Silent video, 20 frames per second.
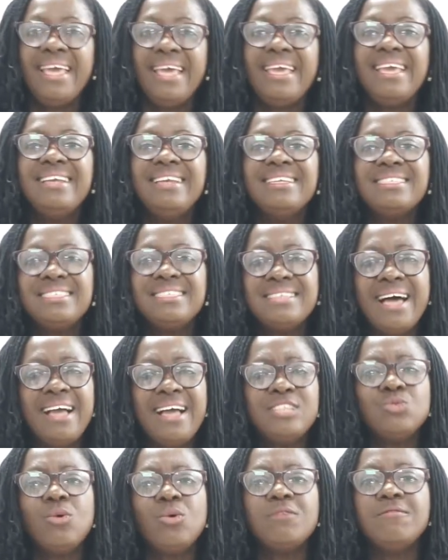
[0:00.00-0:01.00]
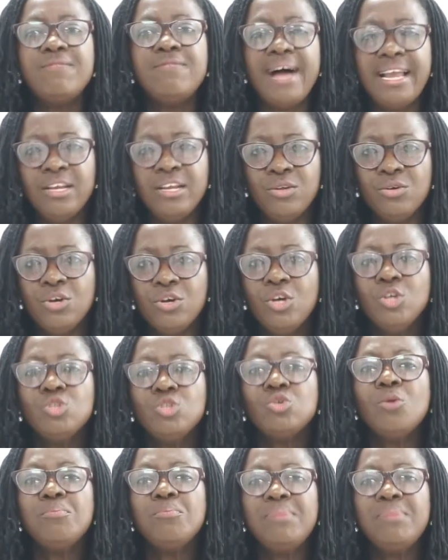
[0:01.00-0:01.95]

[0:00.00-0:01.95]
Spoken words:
He decides what value to